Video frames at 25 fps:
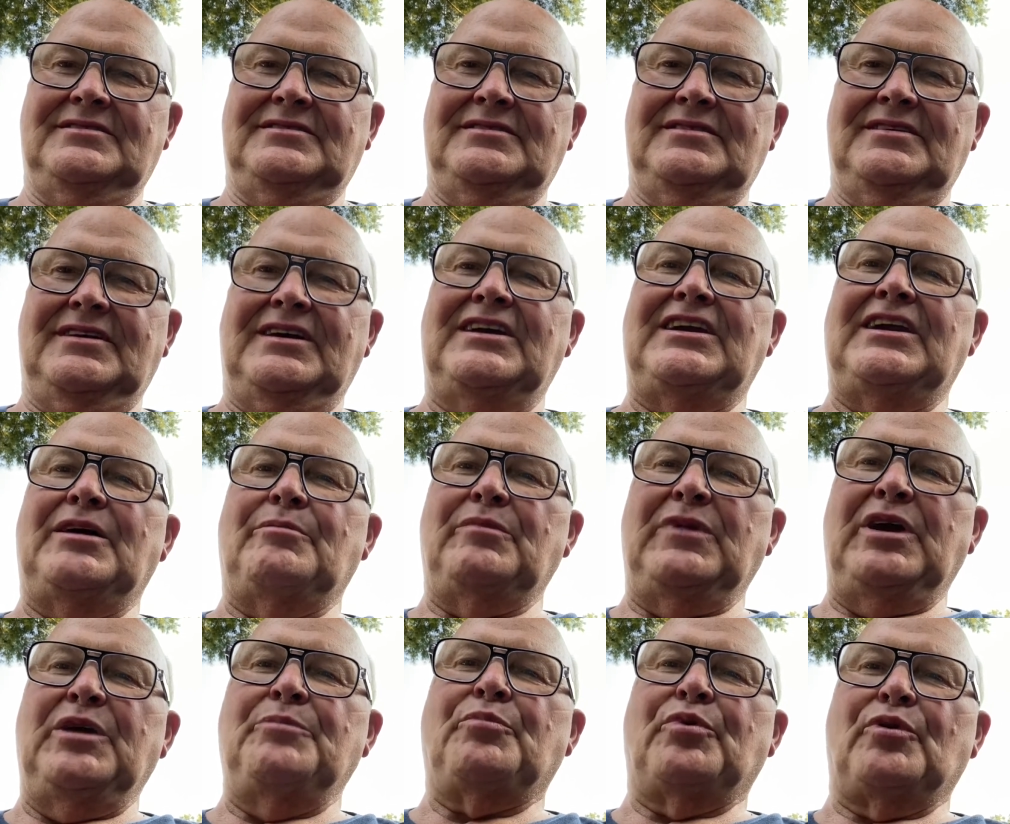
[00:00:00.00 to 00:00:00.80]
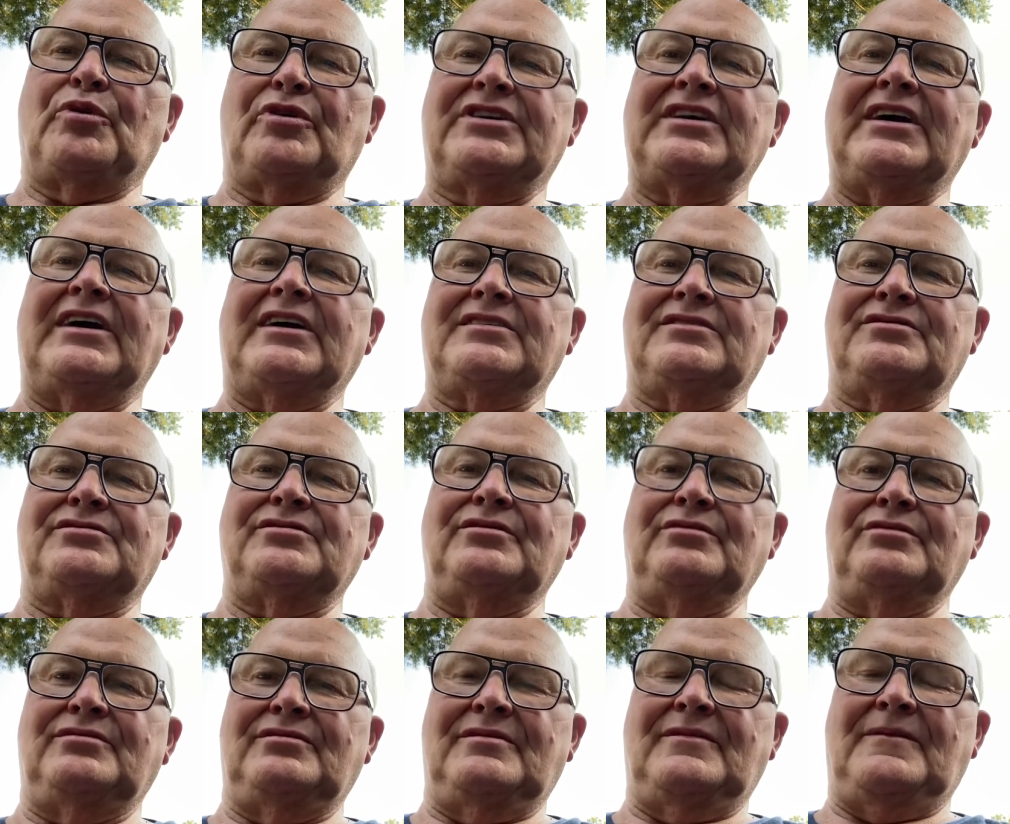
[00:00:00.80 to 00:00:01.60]
and let me protect
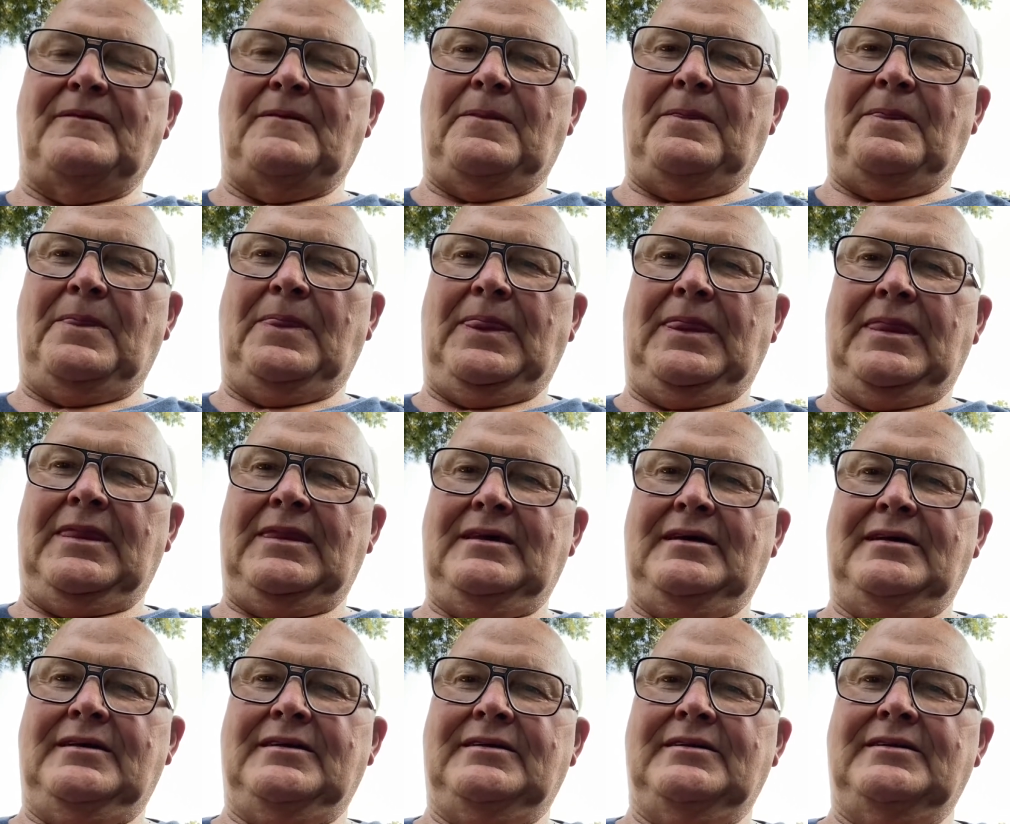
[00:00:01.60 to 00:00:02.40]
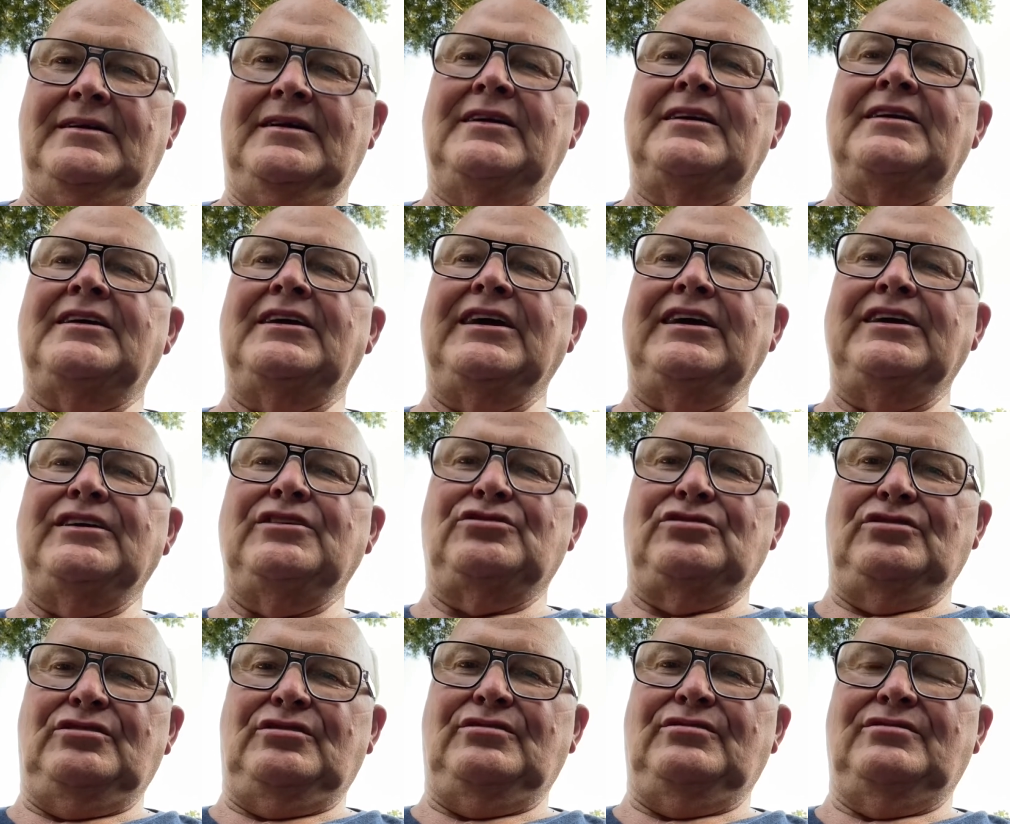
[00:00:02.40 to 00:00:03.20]
you and lead
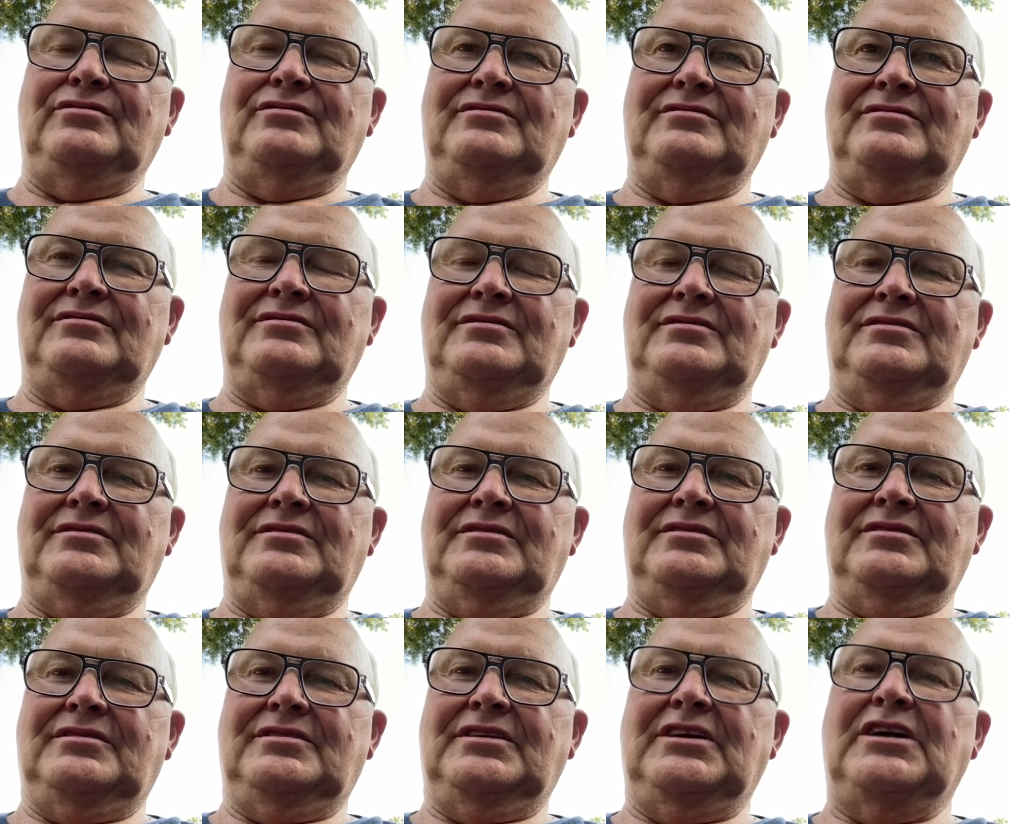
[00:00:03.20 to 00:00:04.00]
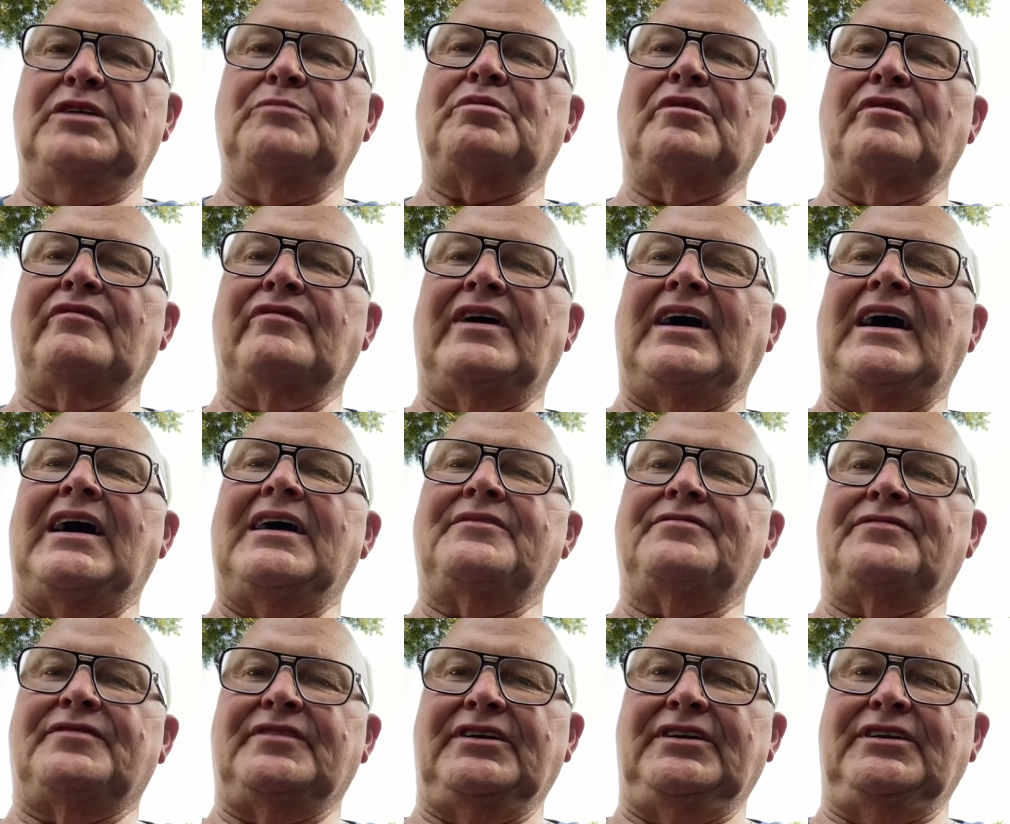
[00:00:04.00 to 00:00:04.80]
you and
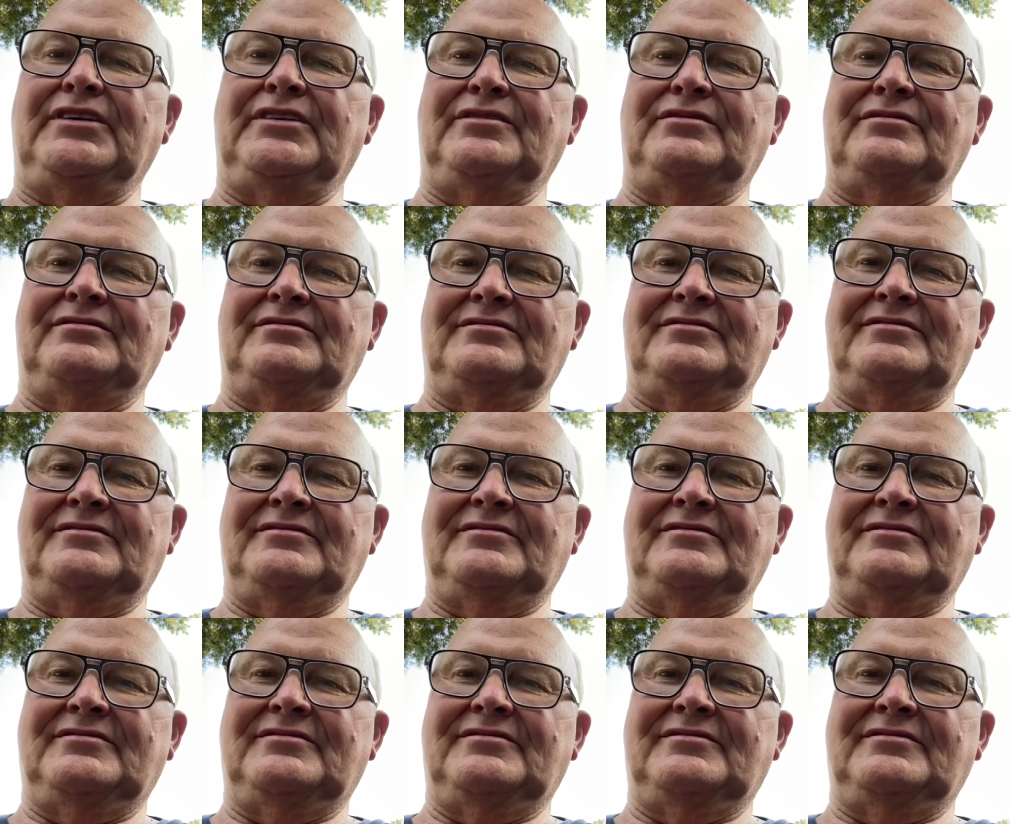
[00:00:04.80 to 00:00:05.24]
provide for you,